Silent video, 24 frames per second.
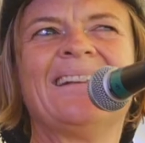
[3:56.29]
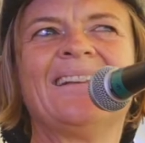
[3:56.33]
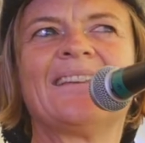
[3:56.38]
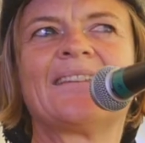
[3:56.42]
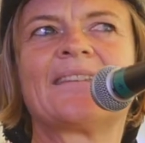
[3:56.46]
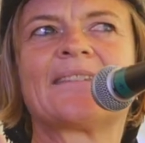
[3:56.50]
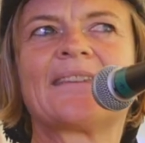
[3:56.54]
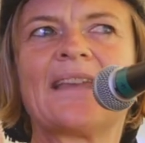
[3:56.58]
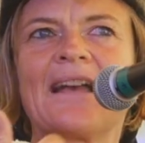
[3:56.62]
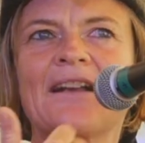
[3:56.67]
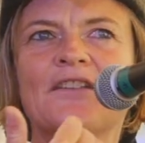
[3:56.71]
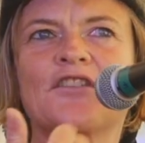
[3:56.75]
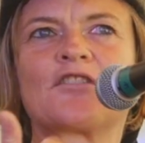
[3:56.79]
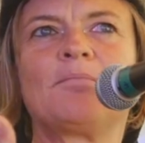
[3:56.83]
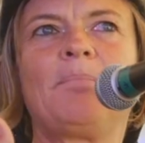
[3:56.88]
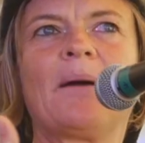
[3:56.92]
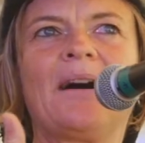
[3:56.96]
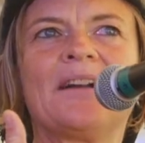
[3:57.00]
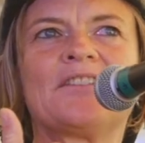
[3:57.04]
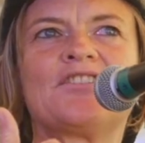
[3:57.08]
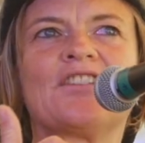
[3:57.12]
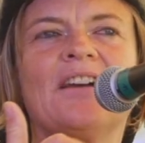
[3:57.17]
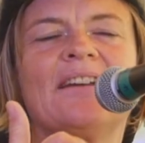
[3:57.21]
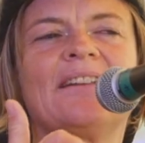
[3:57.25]
Sexed
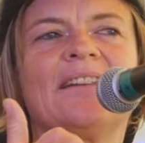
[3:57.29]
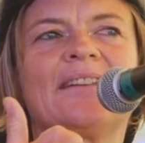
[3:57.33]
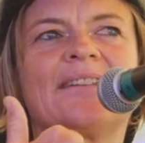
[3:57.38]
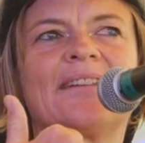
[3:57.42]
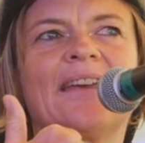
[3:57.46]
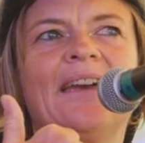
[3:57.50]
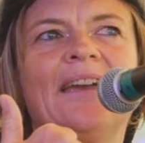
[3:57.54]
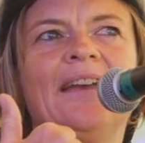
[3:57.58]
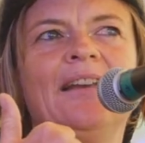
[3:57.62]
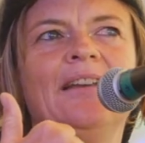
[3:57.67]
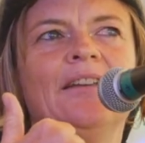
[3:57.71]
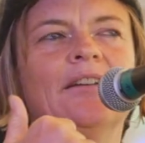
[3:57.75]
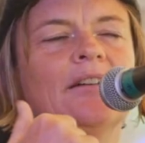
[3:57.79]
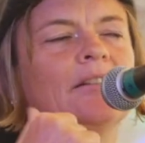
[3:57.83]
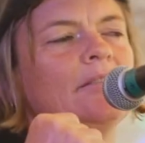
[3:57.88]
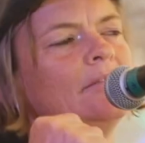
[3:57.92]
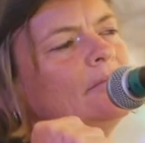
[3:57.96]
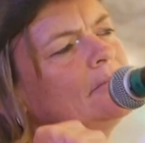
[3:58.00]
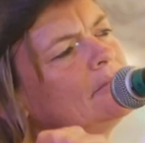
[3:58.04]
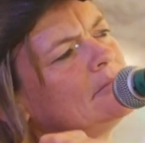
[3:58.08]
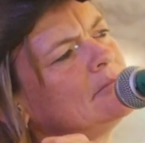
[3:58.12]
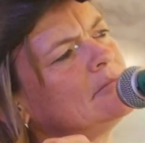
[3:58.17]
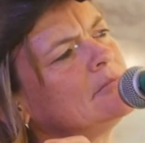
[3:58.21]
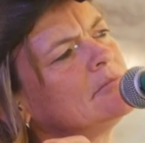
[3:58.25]
by genitalia.
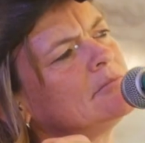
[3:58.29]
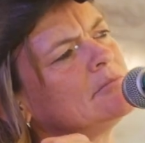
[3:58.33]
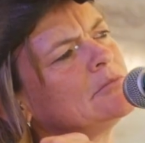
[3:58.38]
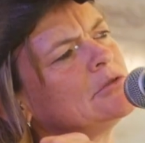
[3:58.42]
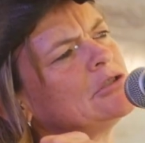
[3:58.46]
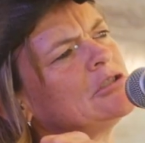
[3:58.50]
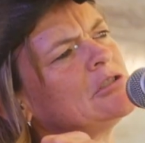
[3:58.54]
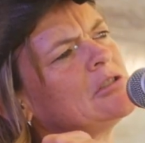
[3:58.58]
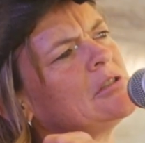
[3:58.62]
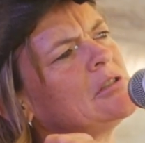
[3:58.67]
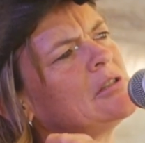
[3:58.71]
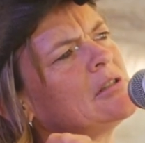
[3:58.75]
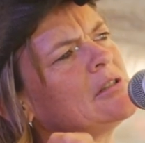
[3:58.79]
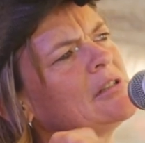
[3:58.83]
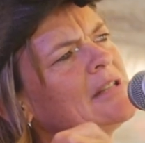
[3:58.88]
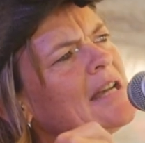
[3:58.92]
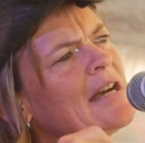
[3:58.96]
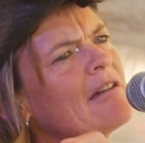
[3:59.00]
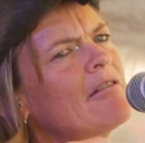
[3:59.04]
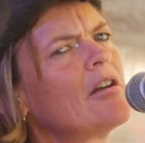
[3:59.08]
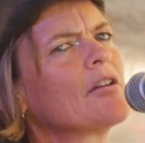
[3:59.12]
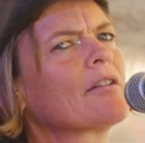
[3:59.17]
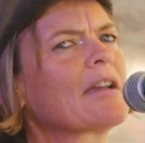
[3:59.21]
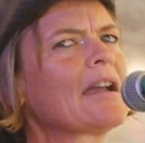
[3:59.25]

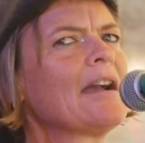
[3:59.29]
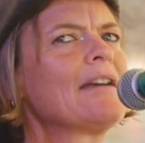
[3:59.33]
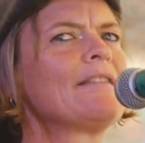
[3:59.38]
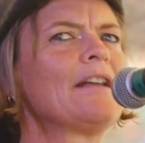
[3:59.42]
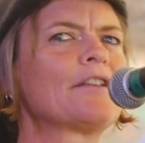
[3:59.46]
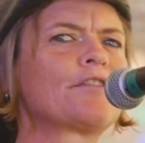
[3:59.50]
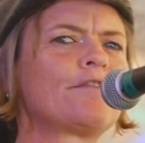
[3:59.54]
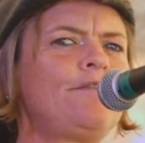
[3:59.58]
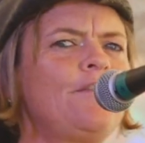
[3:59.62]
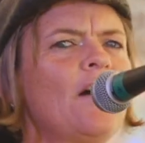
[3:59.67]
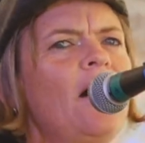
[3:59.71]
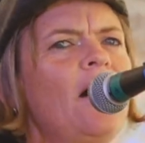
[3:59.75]
Yeah, okay, that's